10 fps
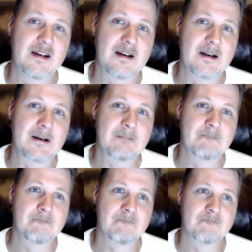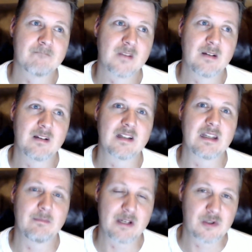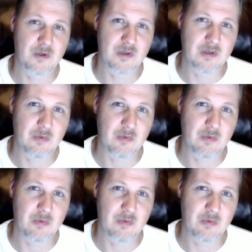Again, make sure